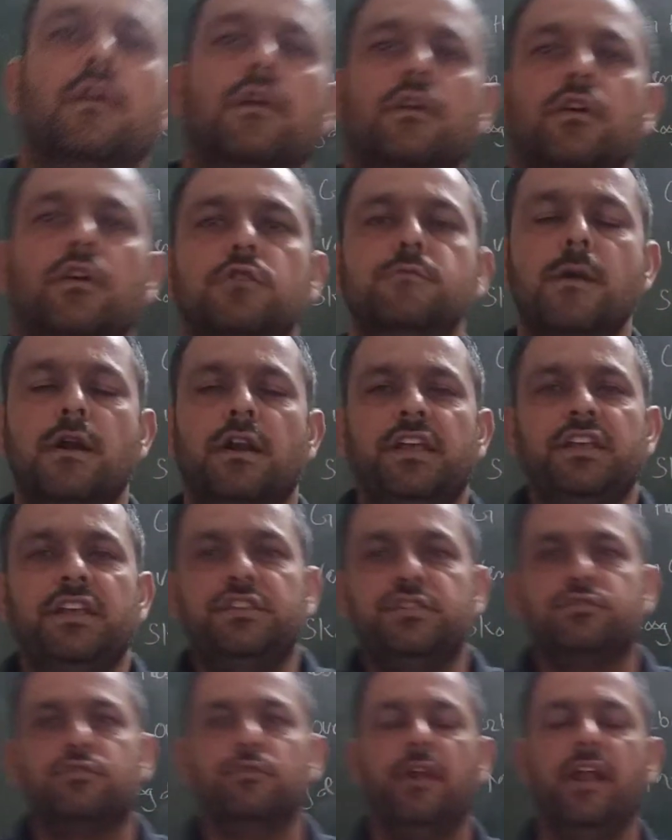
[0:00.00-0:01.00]
Good morning
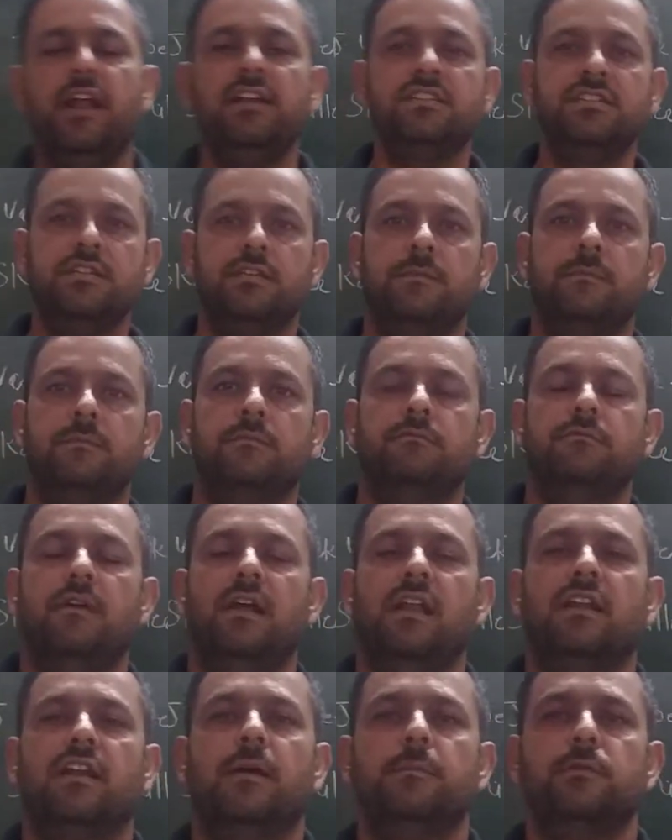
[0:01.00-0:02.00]
students.
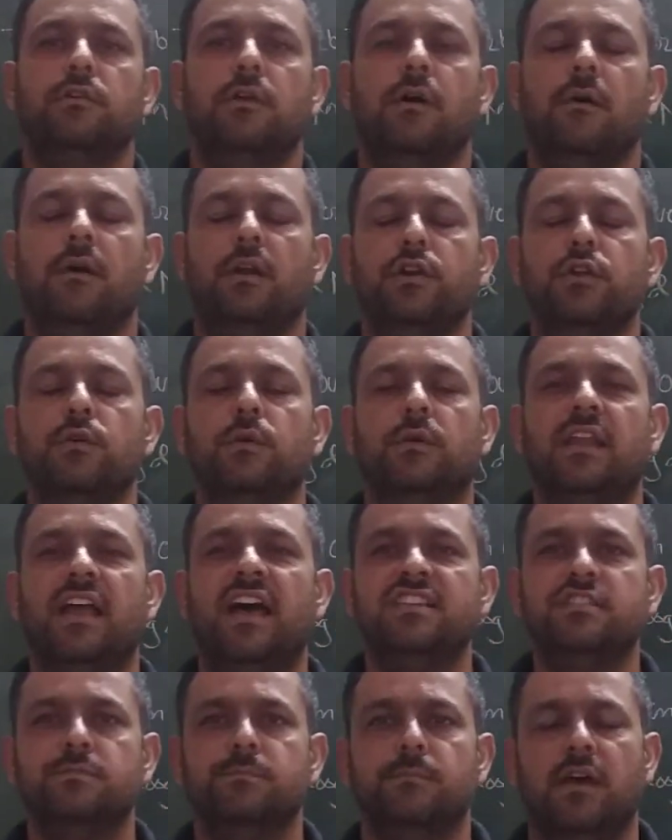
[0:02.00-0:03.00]
Welcome to our new
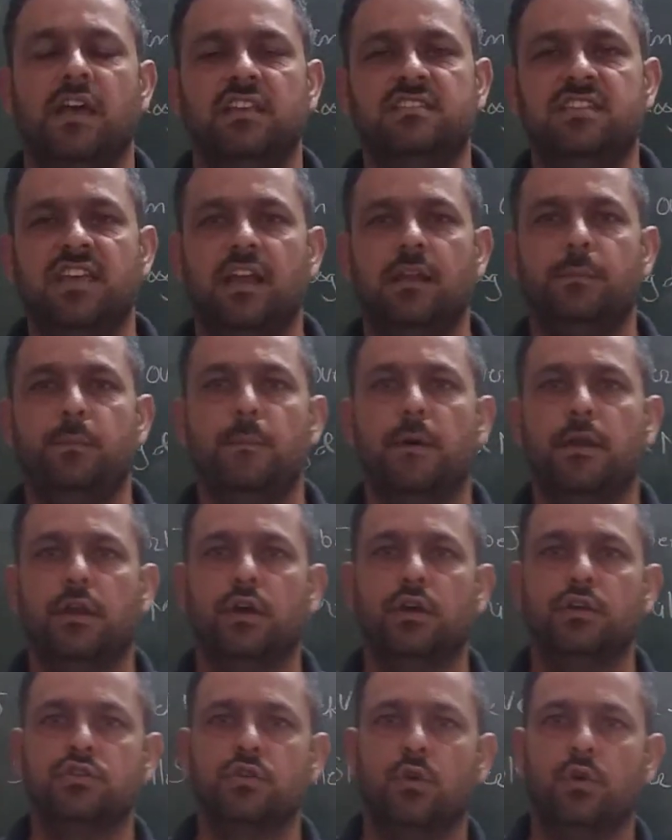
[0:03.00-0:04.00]
class. Myself
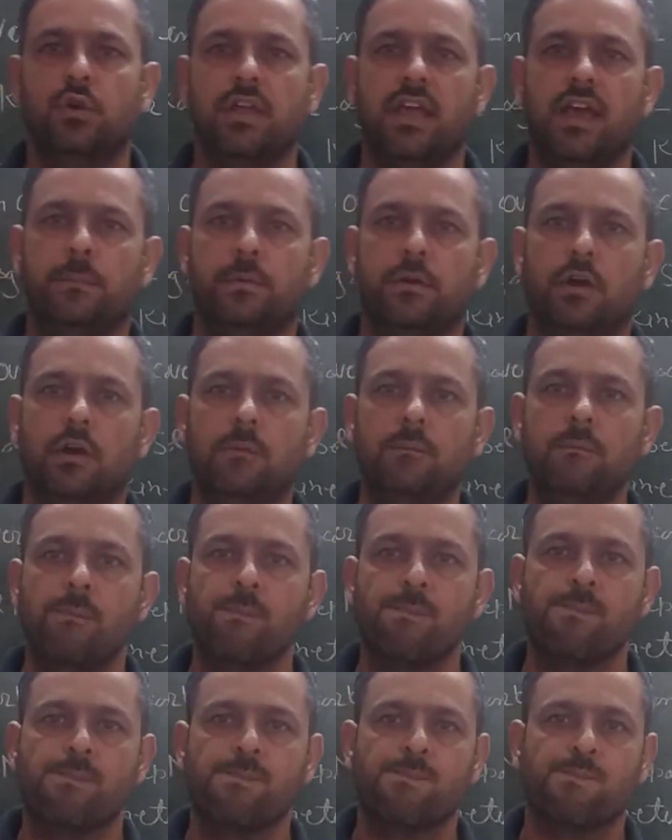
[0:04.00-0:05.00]
Manoj Chotia
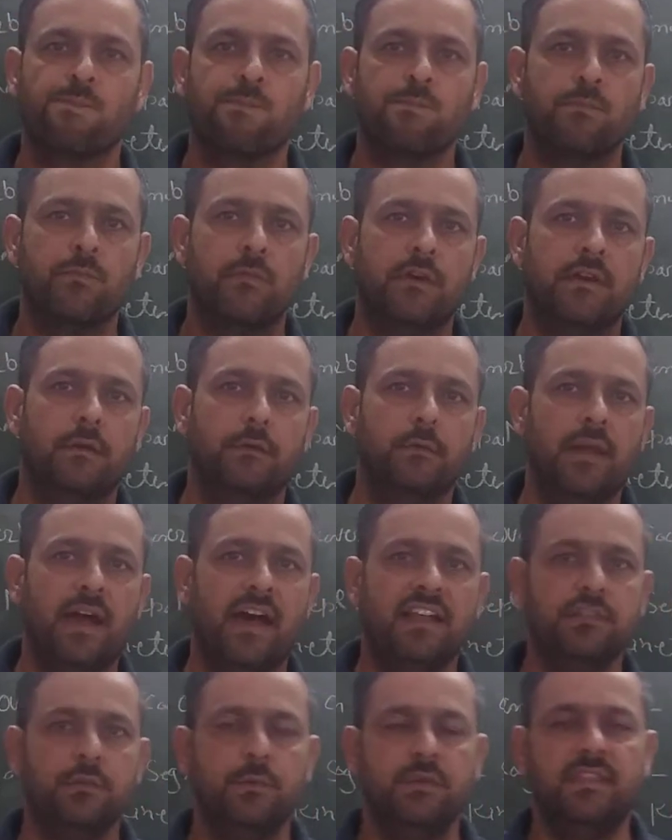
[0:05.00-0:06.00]
from
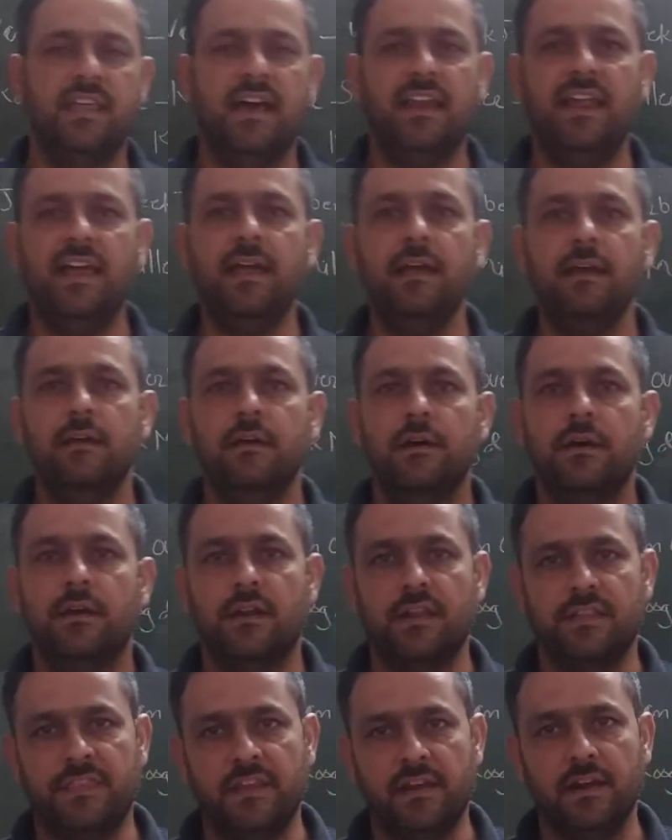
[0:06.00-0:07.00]
Raghunath Vidyalaya
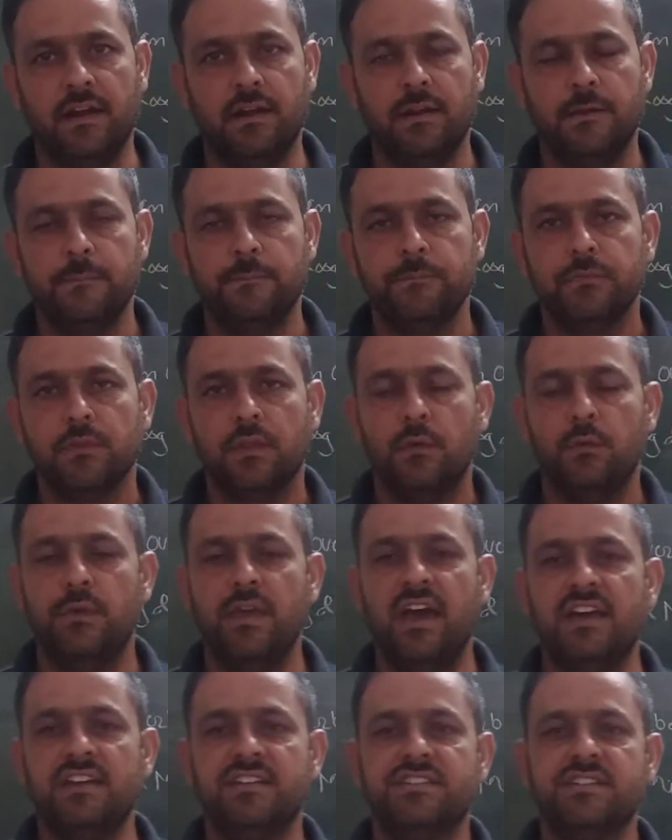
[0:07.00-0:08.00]
Ratangad.
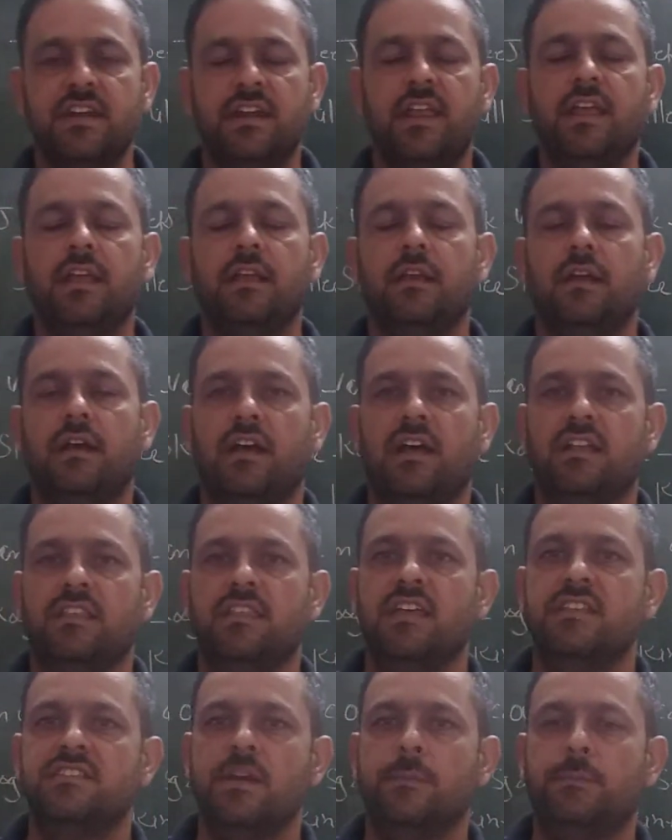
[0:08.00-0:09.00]
We are studying
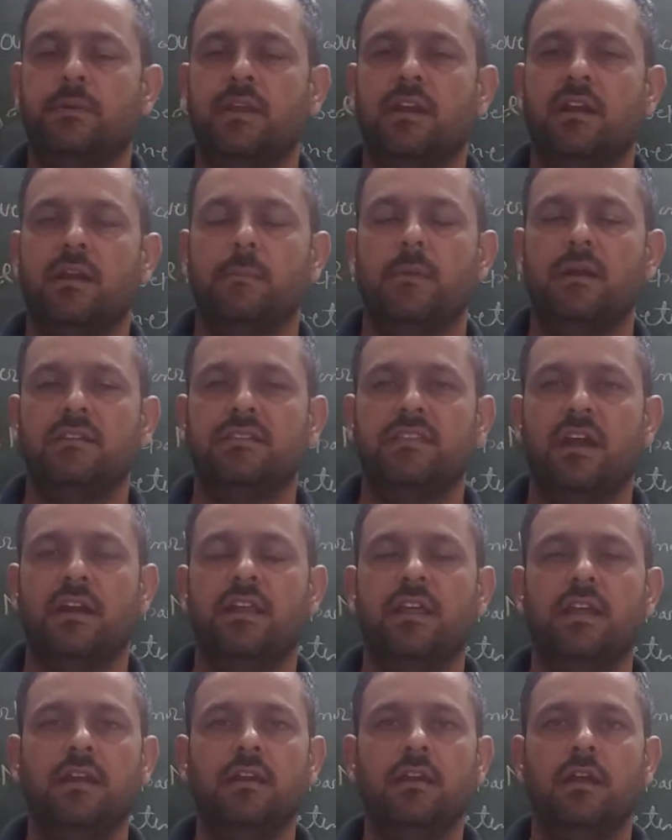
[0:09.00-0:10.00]
the chapter number
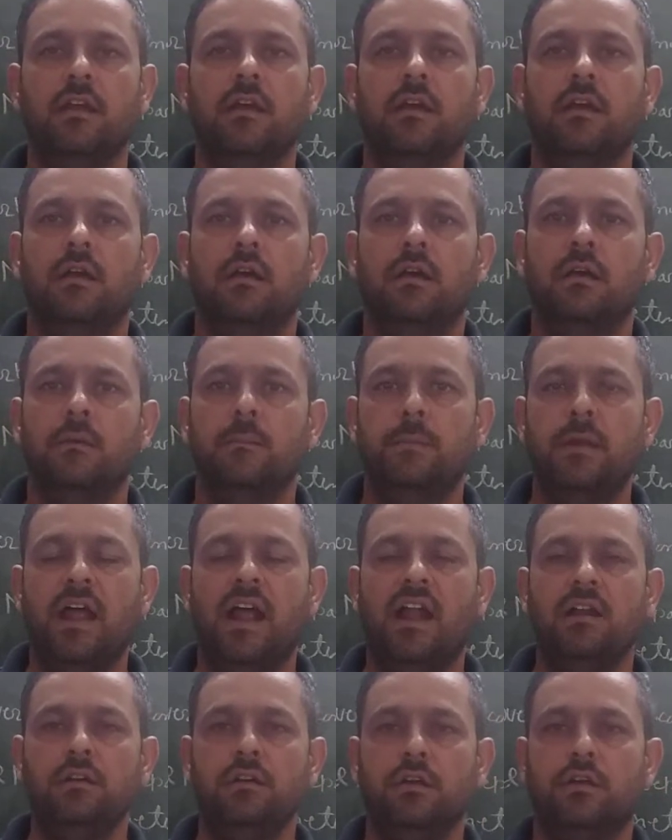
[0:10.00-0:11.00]
13
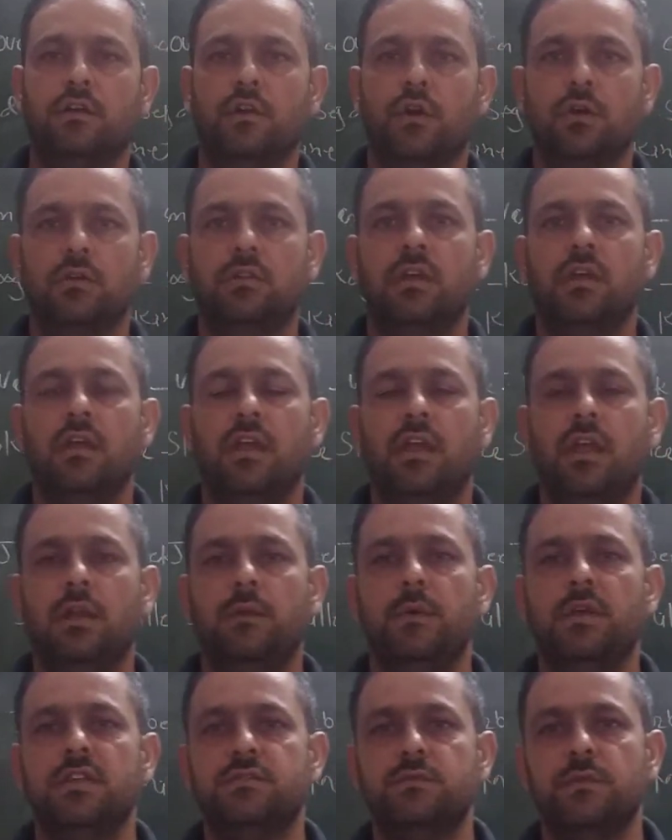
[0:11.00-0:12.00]
plant growth,
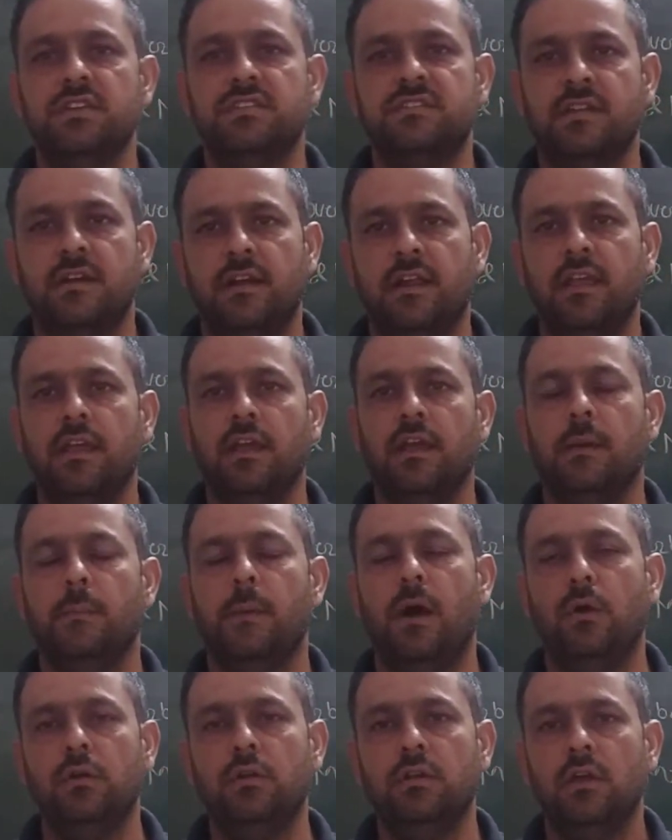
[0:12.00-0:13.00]
in which we study
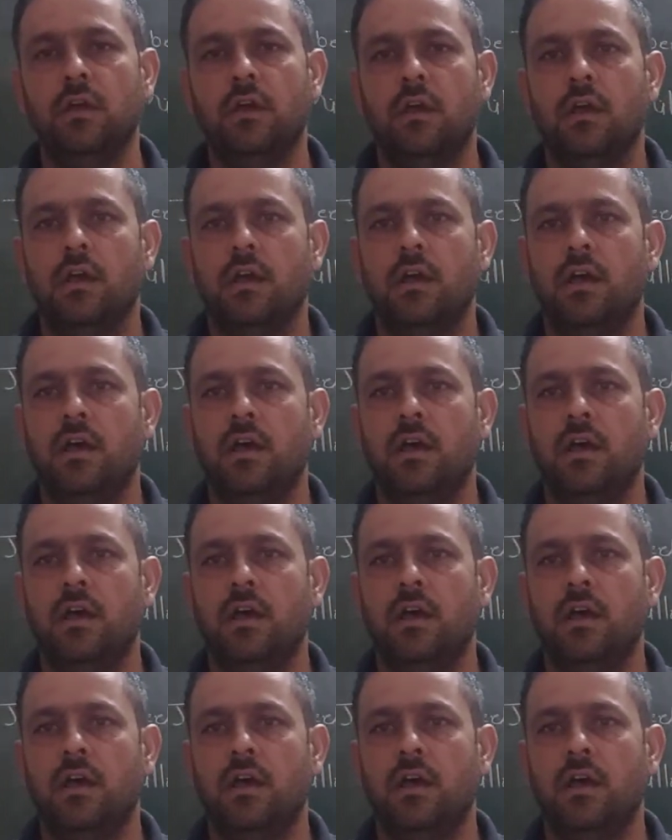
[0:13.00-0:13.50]
about